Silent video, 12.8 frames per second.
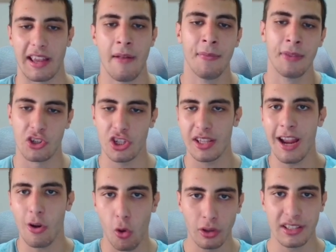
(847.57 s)
Like just
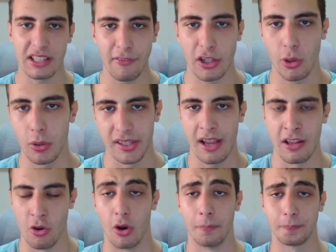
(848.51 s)
take all the stuff that you would
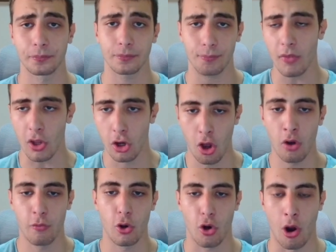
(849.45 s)
say in your
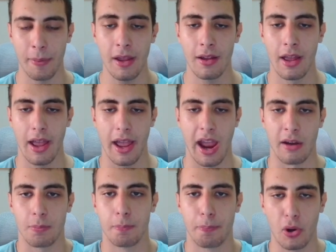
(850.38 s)
long form copy
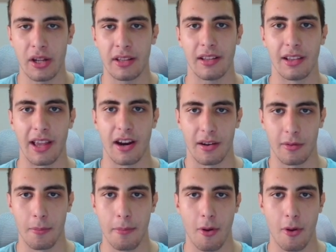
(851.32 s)
and put it like